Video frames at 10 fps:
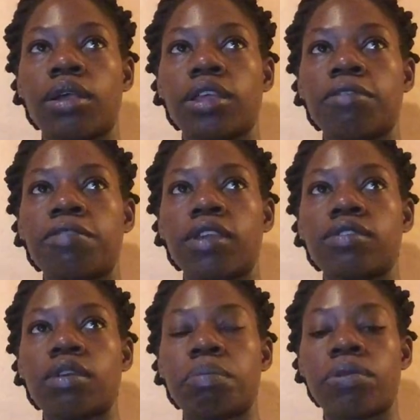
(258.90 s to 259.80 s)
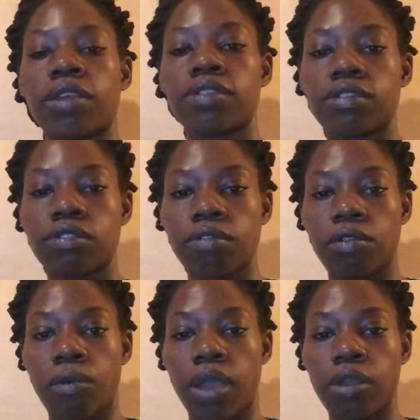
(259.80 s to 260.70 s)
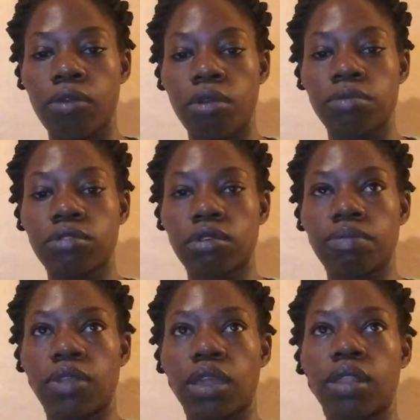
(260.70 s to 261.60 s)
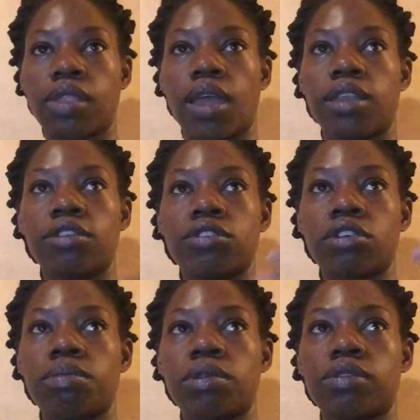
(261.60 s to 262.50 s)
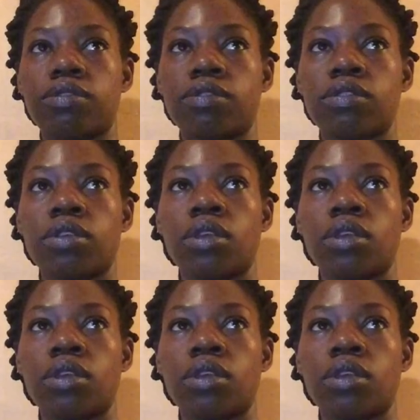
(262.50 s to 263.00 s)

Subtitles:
If there's a presence of a Y chromosome, then that determines